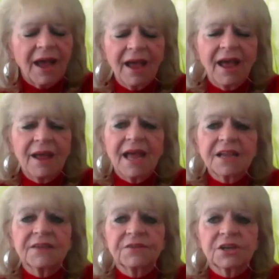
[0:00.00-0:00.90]
i
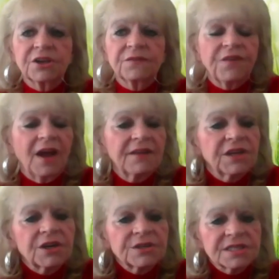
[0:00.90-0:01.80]
could give it a good five
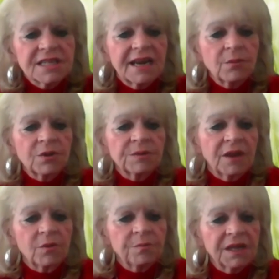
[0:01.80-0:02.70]
years that it would it
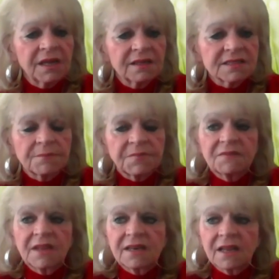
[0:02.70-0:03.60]
would be something
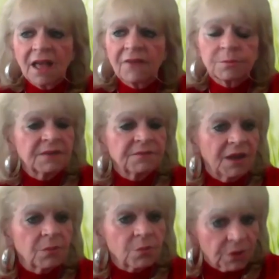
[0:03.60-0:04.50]
that the government if
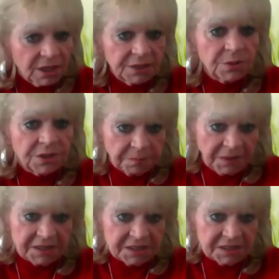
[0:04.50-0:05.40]
they really really
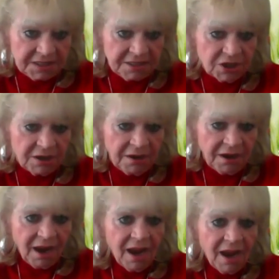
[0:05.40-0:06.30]
paid attention
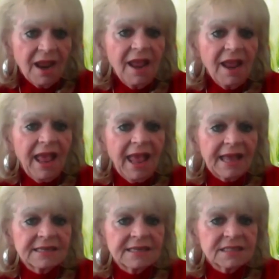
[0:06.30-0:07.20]
mm-hmm.
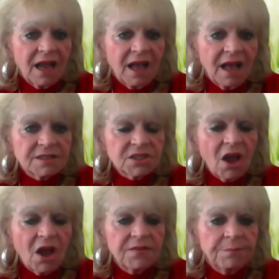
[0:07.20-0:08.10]
and uh,
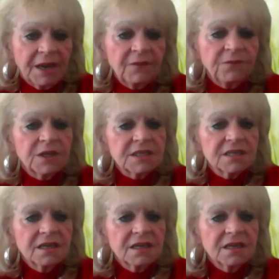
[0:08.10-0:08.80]
saw the benefit